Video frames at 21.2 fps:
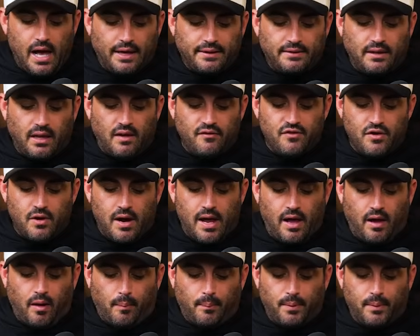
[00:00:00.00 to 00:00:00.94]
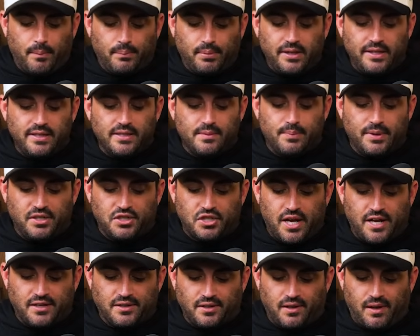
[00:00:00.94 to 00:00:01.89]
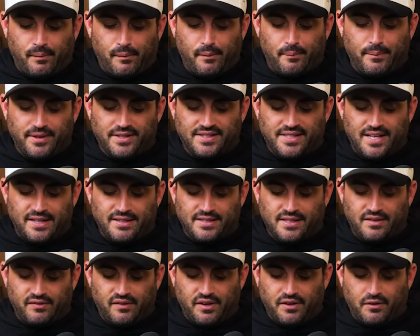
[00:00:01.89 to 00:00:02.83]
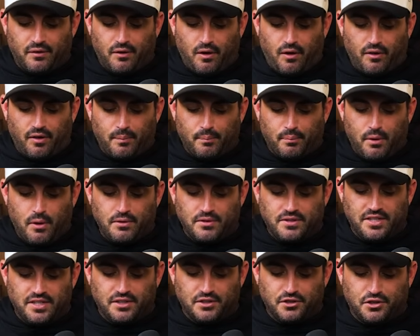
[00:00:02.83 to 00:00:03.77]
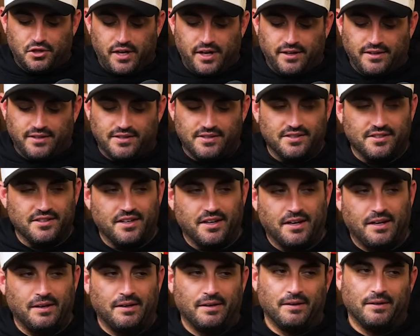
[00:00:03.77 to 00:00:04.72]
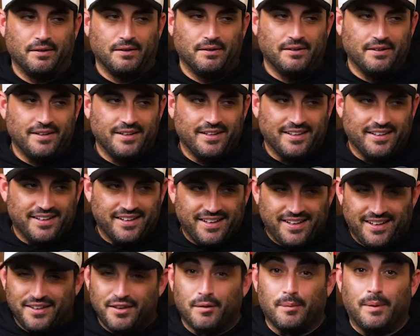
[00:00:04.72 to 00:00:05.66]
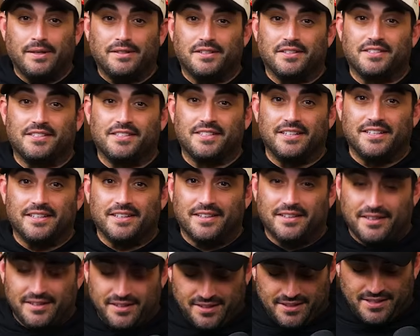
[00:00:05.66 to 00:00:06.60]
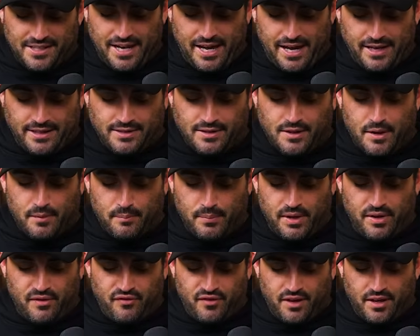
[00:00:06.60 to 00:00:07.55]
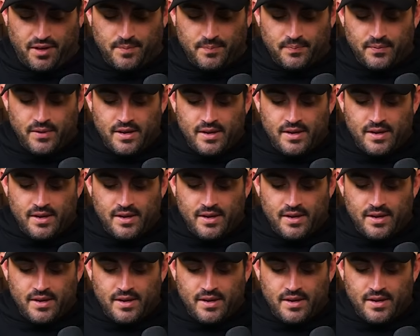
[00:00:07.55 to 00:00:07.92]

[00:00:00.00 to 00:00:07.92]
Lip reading: I'd love your help, but please be gentle. I'm a bit sensitive under all the protein shakes. Uh-oh. You're about to see. This guy's beefy.